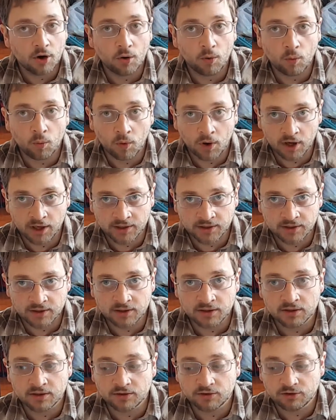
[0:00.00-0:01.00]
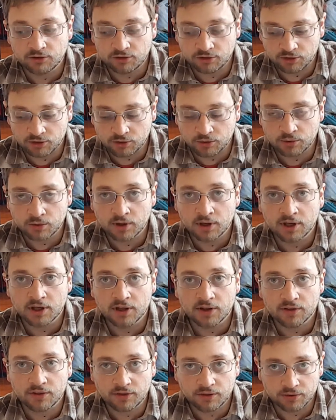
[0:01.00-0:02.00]
1, 2,
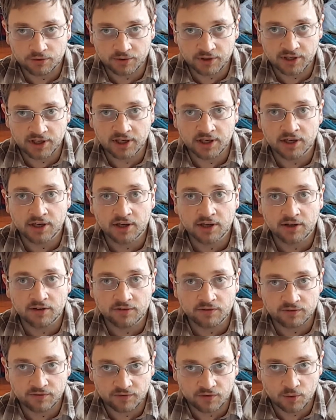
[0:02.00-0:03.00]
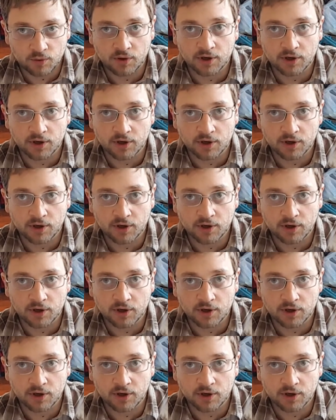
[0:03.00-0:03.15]
3, 4.